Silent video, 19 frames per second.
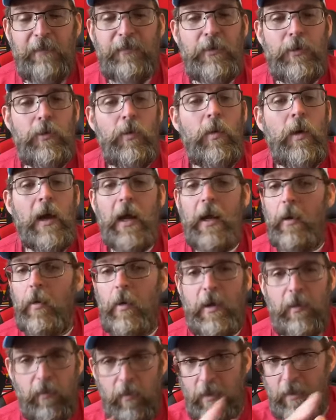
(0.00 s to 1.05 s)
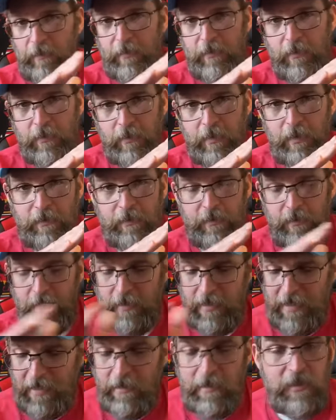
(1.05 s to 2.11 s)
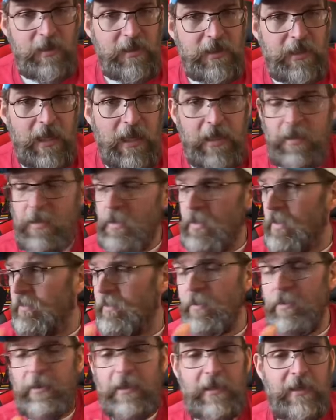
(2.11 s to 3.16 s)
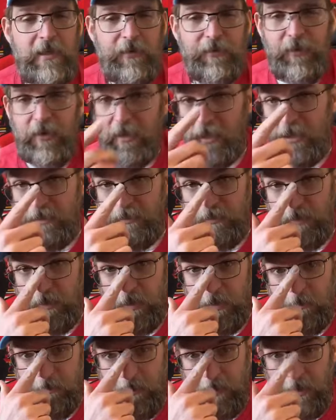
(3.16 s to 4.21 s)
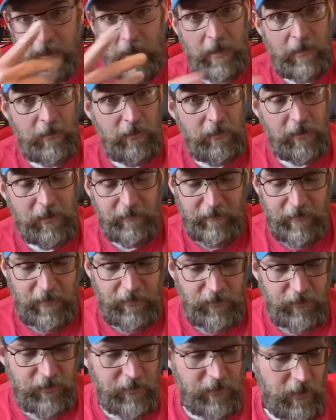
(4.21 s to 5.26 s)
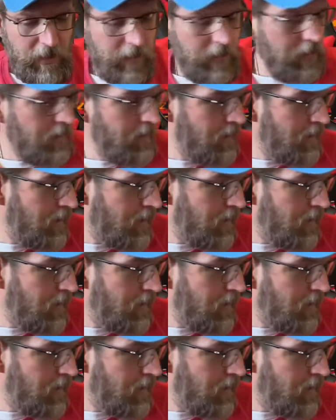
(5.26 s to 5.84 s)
you're in the States, if you're in a different country, you're a convention goer,